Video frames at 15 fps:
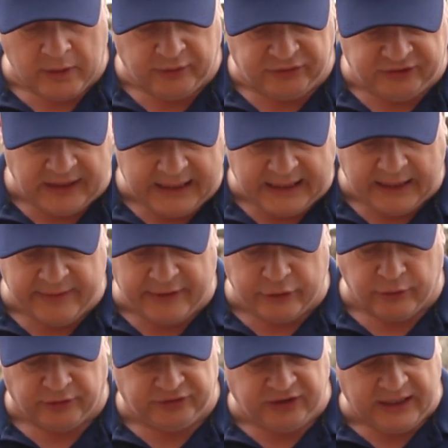are seeking, that
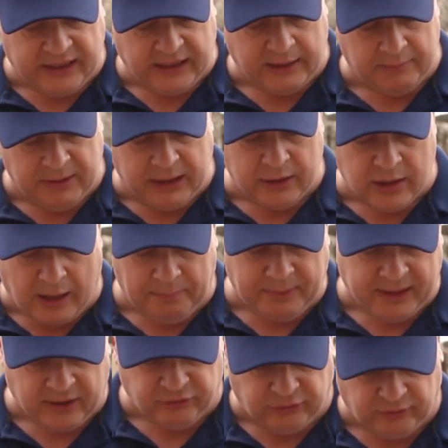you're seeking me not
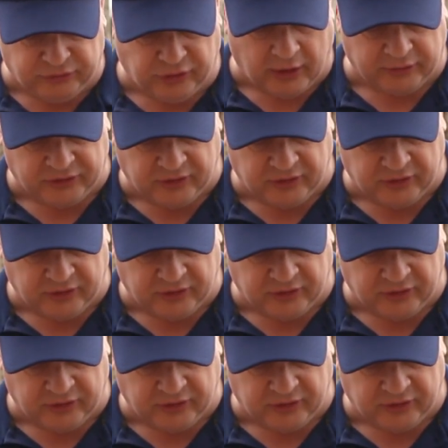because you saw